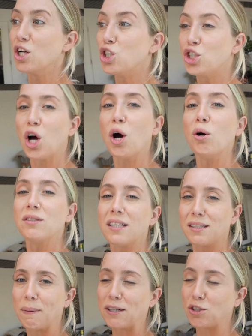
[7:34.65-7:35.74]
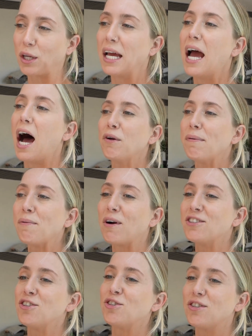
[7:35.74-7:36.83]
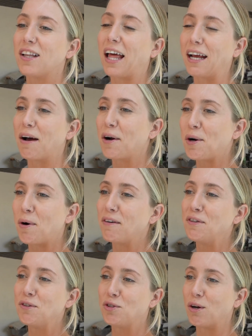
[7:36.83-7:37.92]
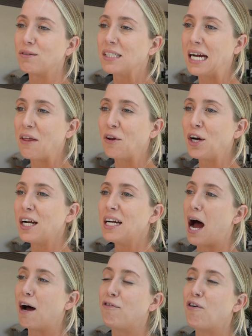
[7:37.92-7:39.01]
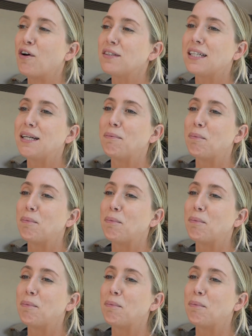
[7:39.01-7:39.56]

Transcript: Shows especially. We've been watching like quite a few shows together. I'll fall asleep.